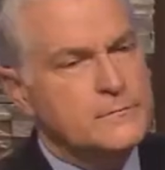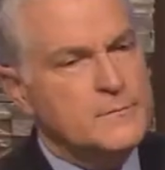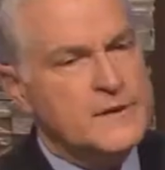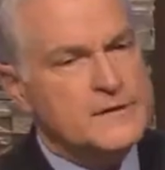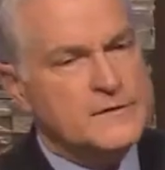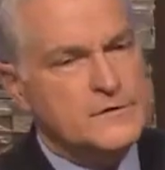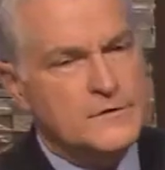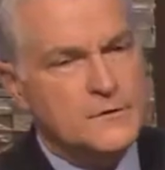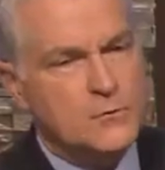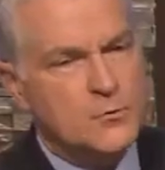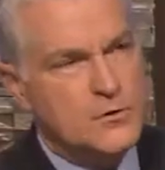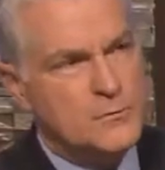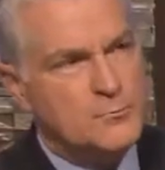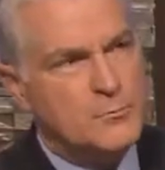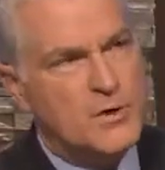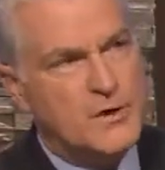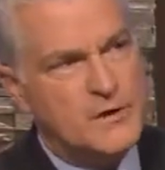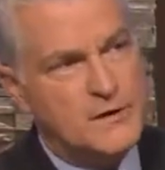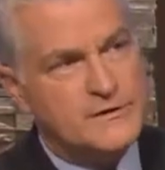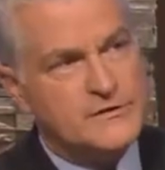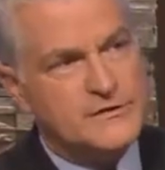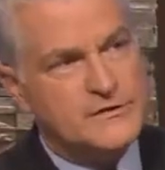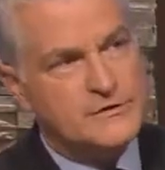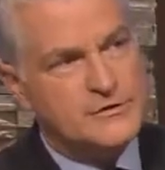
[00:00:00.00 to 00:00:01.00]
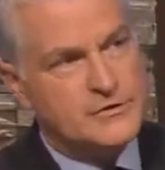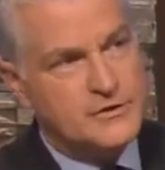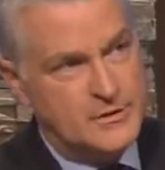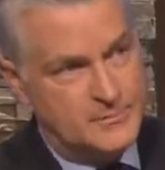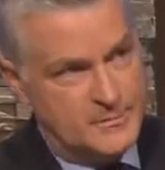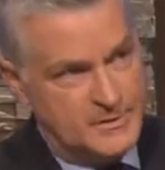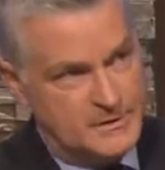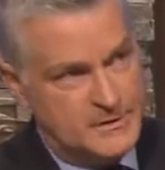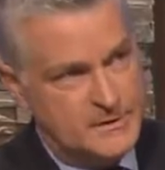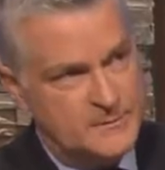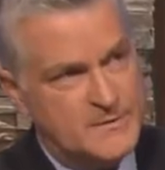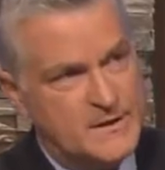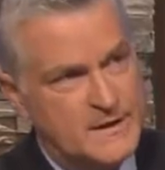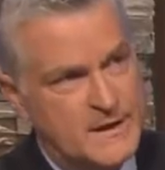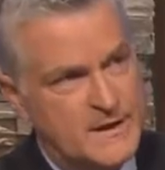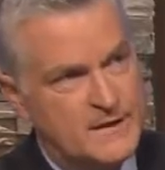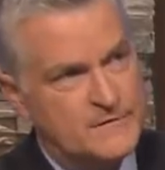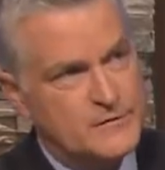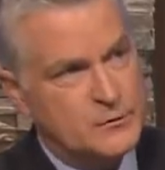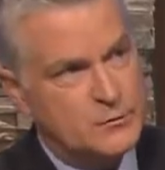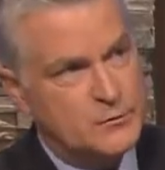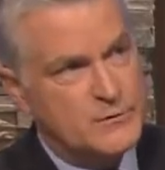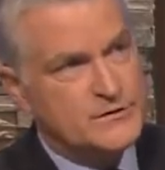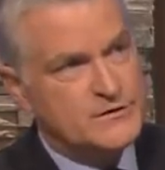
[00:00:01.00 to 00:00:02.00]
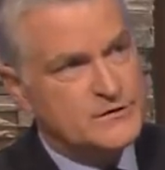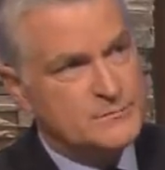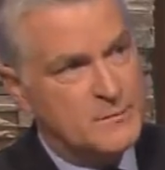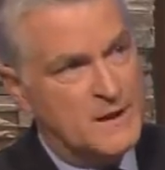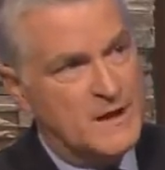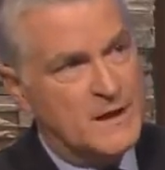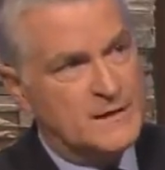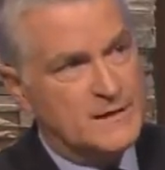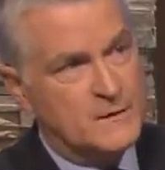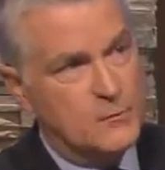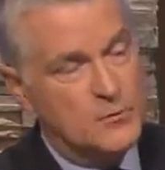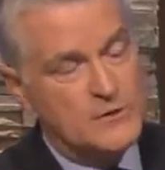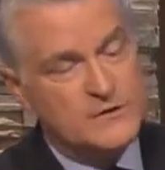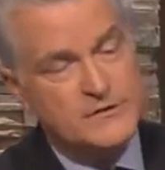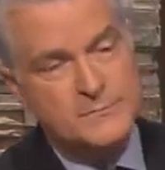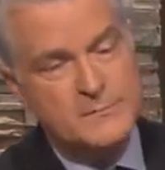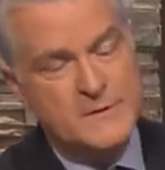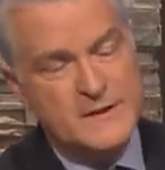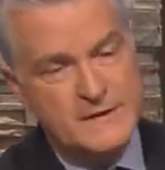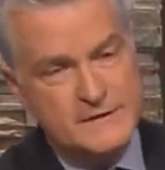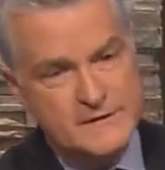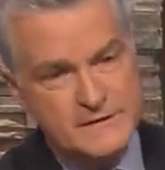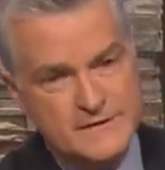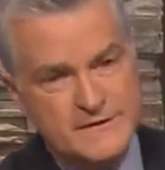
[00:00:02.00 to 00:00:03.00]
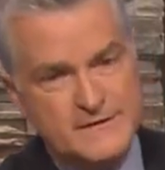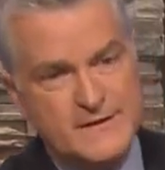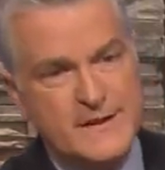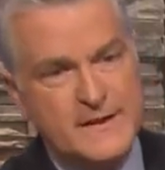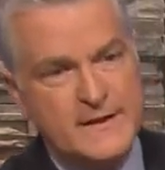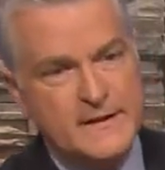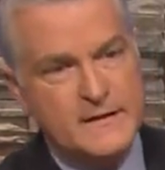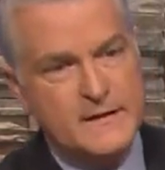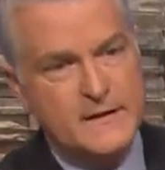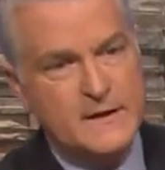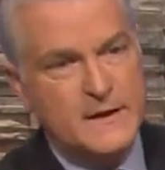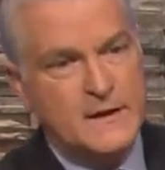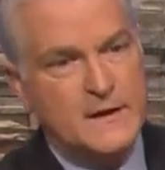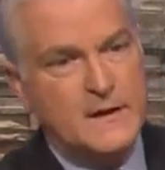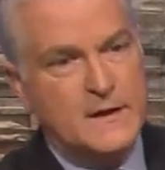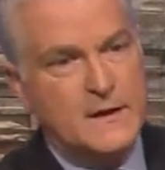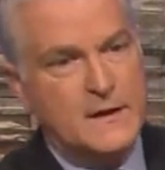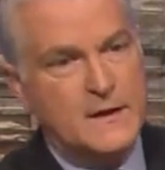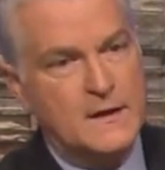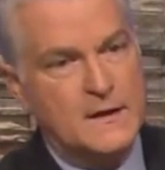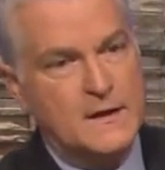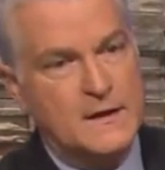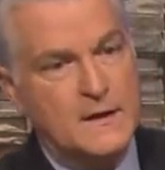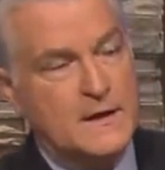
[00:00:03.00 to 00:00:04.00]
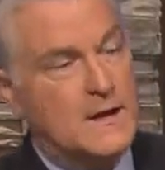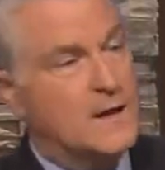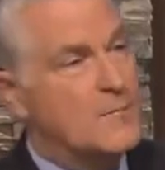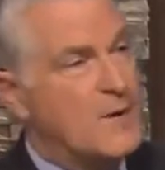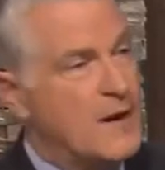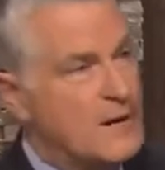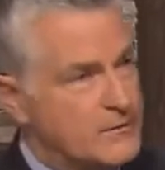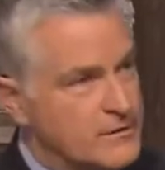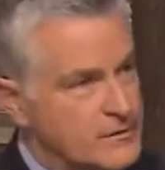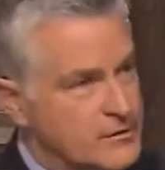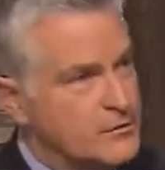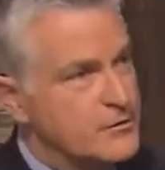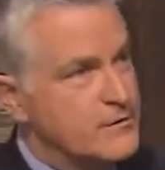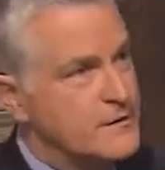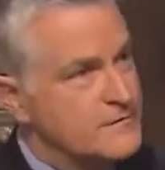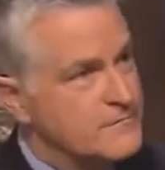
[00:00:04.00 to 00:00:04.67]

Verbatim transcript: mentioned the word partisanship, and let me have you respond to what's being said about your